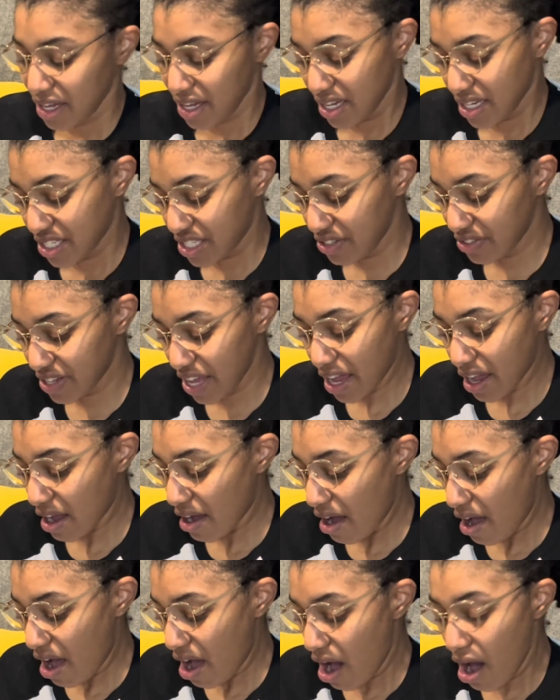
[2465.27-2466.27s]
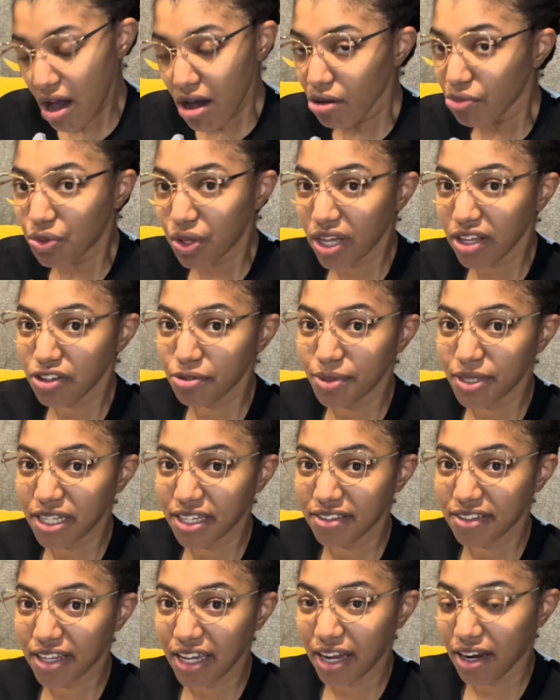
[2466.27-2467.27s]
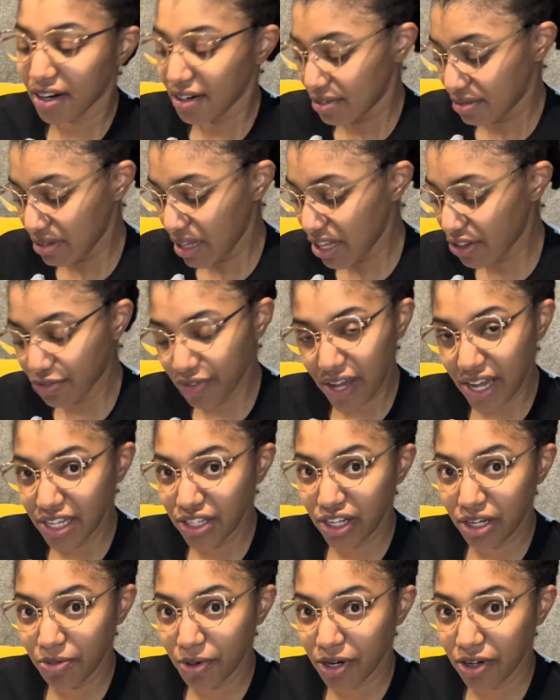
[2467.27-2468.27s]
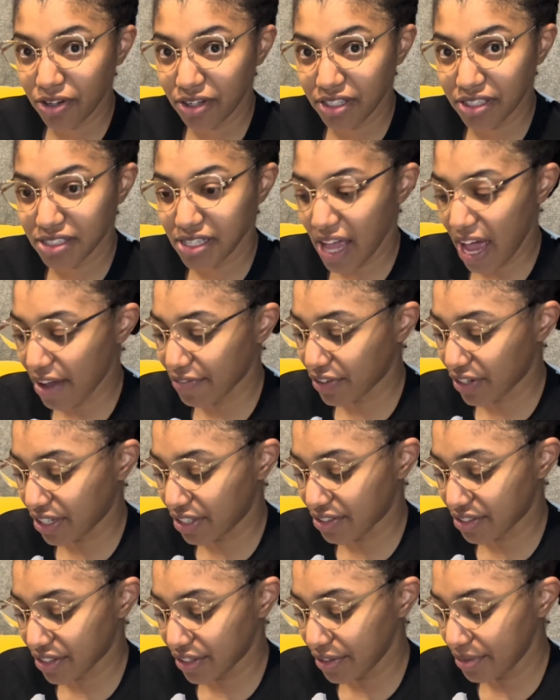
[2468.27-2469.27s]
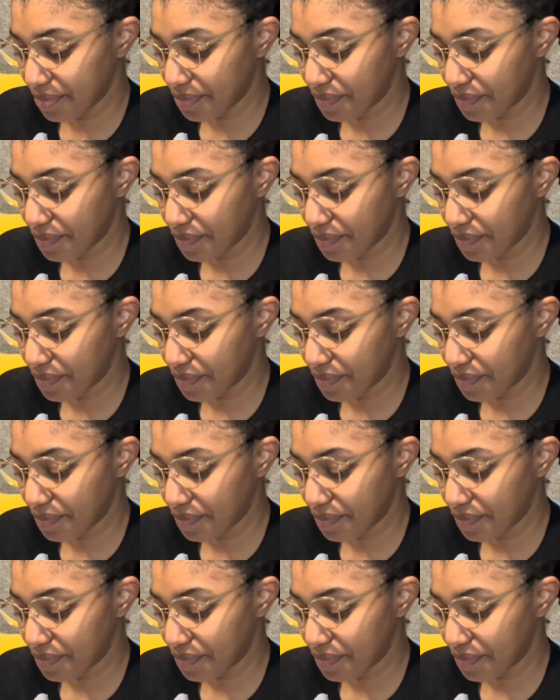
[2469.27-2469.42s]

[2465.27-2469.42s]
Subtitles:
She was like, oh, the customer doesn't care. That's fine, you can work on it after Easter.